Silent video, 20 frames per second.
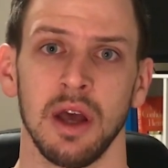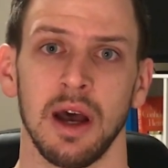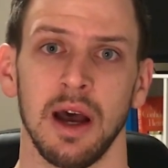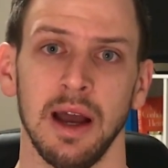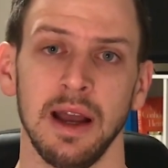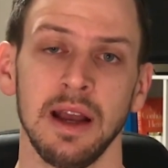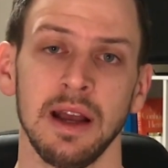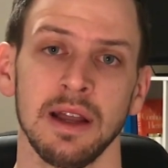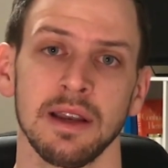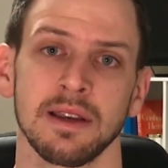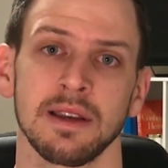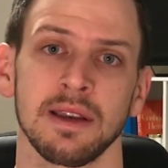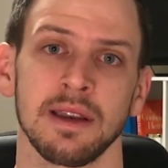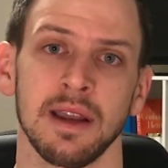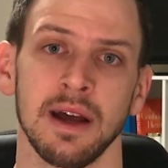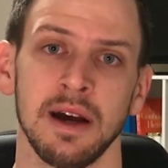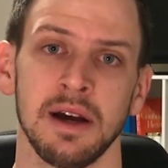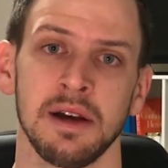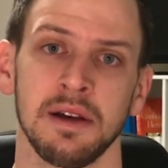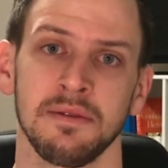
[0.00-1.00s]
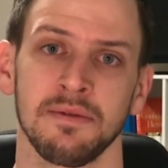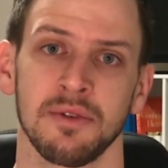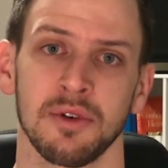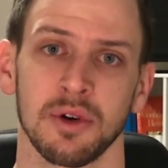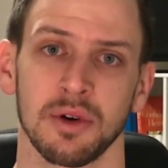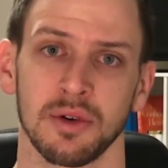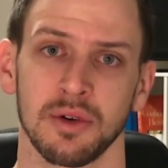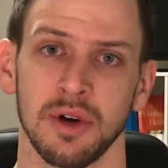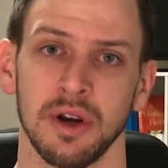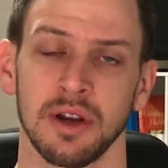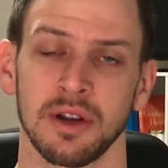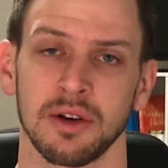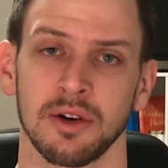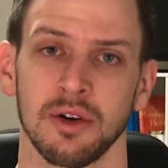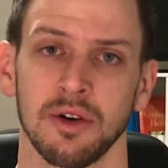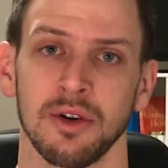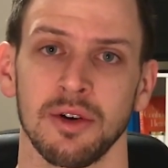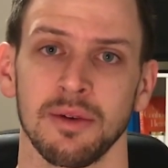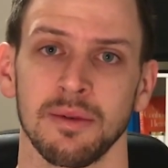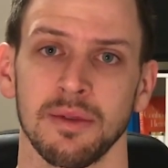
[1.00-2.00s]
I got denied for a credit
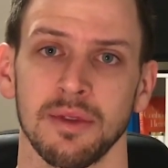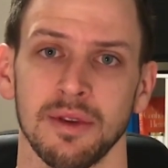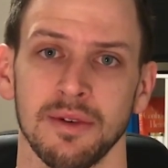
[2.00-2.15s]
card,